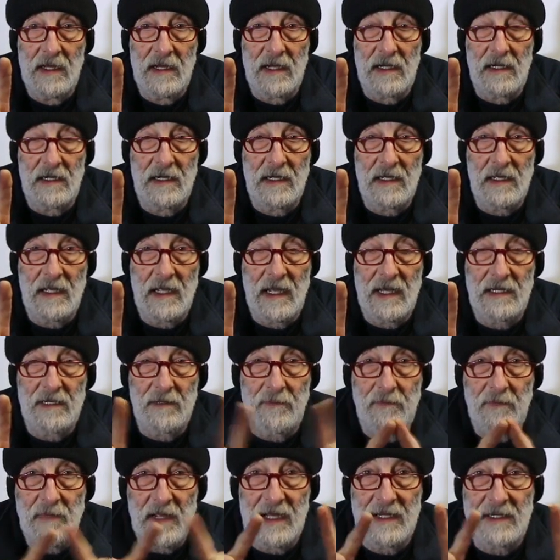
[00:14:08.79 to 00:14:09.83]
And
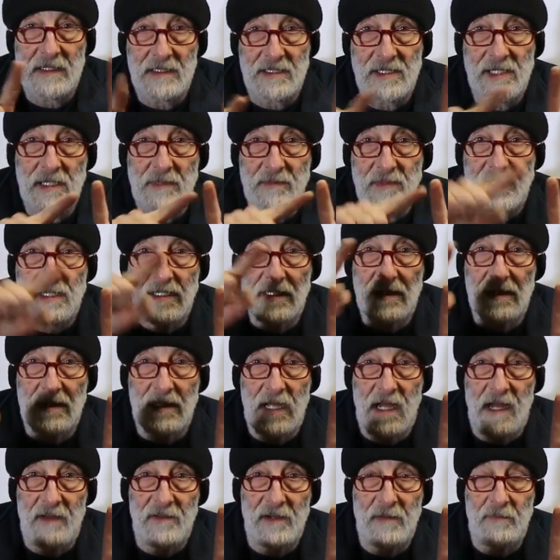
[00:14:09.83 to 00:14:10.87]
it seems
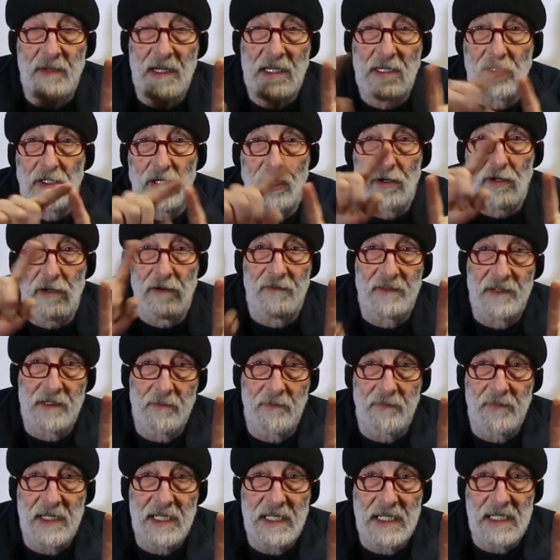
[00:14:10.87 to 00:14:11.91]
to have a bell curve
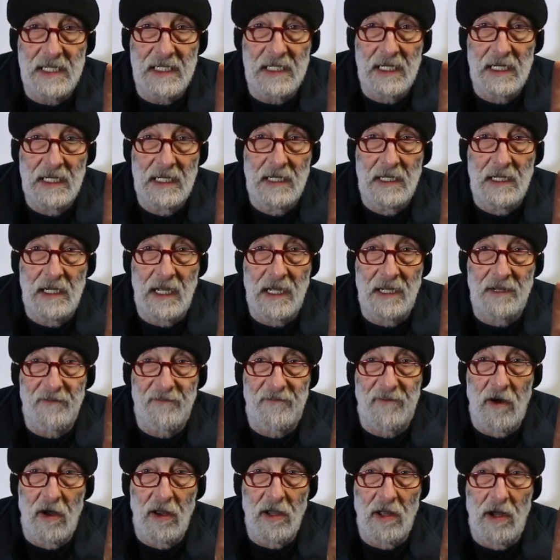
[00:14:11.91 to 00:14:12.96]
and peak and
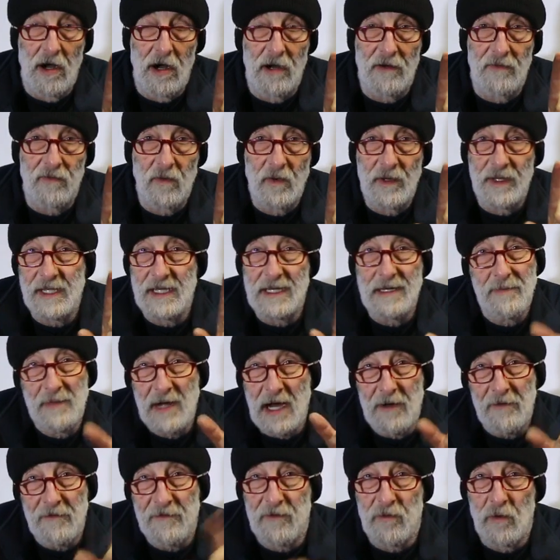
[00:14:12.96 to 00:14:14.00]
fall off within
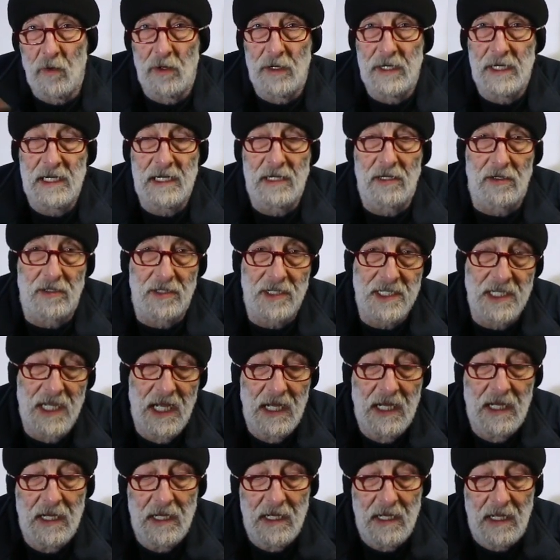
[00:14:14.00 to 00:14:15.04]
about 4 years.
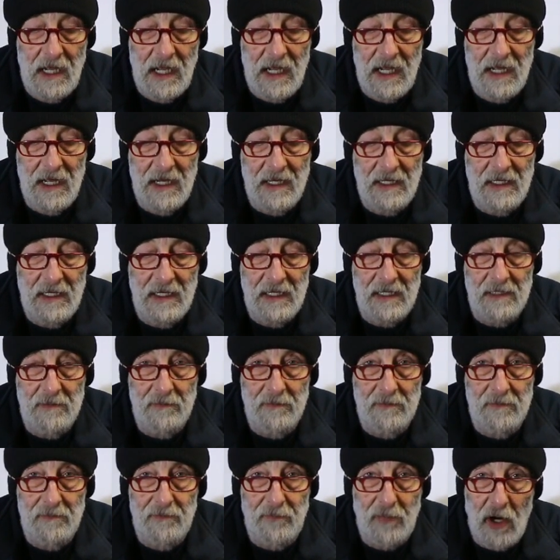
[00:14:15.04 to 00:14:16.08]
And it
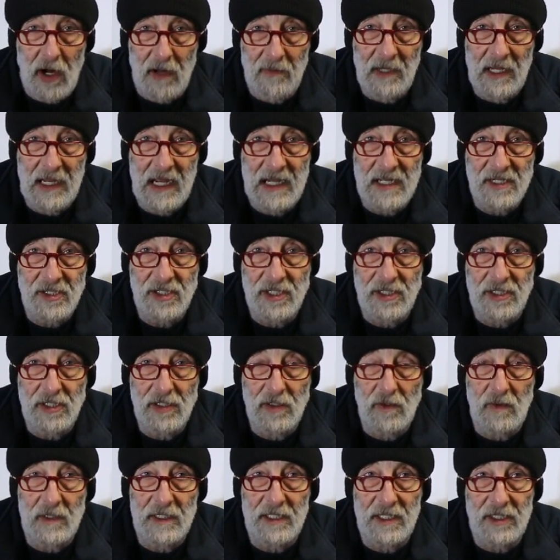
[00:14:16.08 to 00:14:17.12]
probably has to
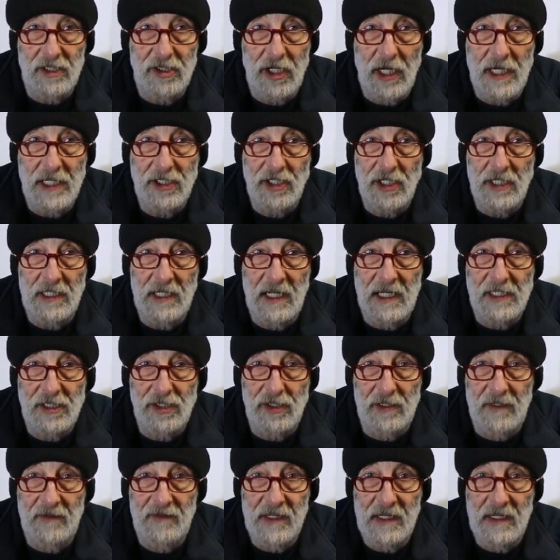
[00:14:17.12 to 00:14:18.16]
do with the changing
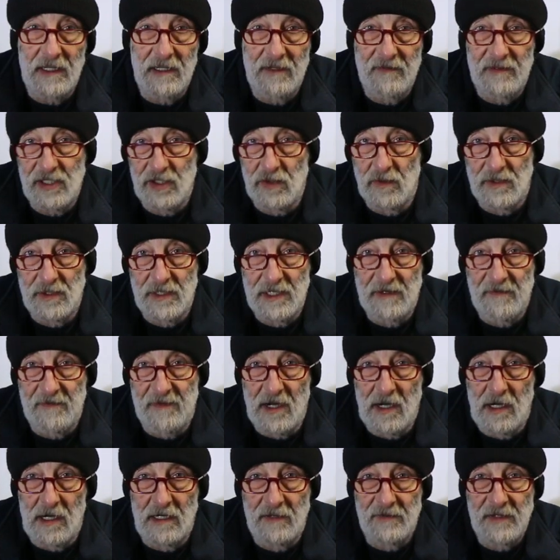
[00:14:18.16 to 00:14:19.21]
nature of the individuals
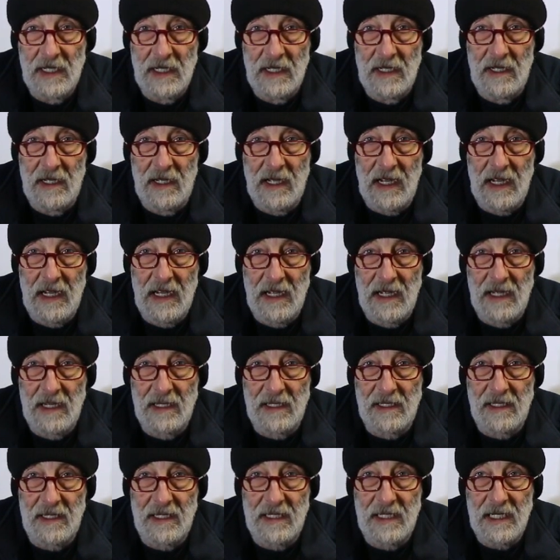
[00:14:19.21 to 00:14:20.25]
involved
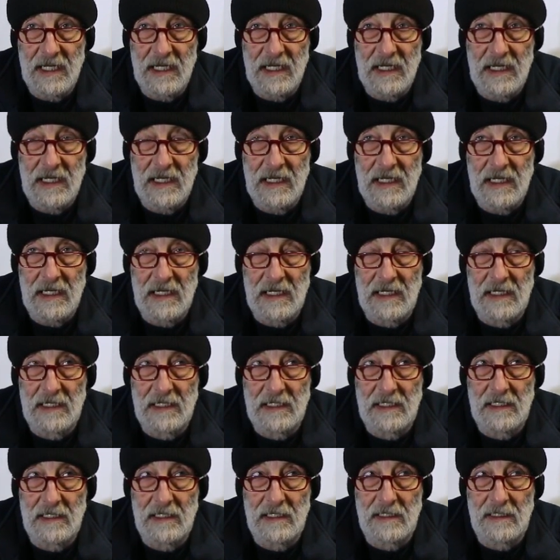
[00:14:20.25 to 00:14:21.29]
and the
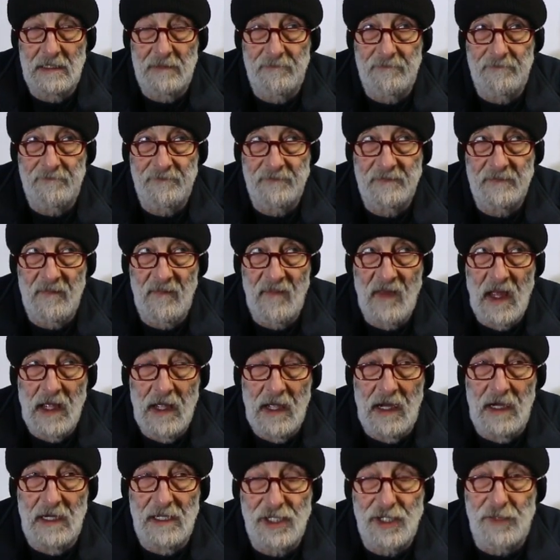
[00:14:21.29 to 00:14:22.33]

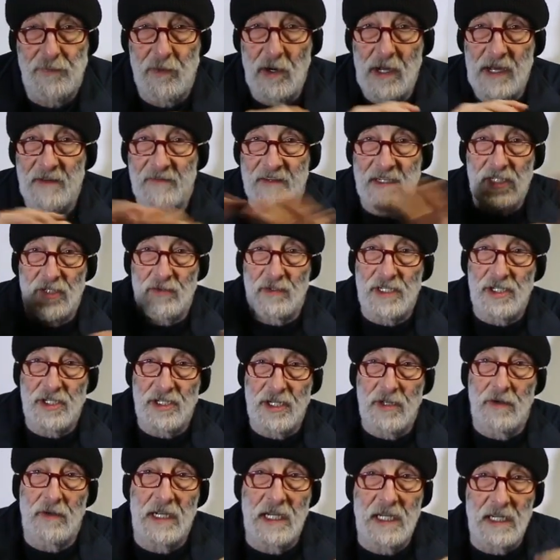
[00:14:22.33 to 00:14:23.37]
spread of interest
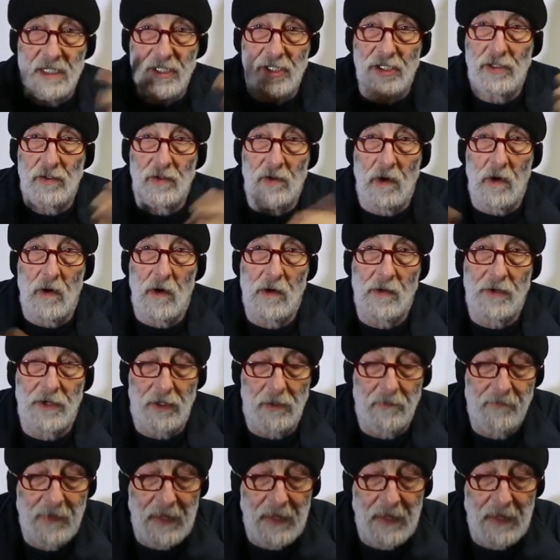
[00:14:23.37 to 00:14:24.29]
you get as you grow older.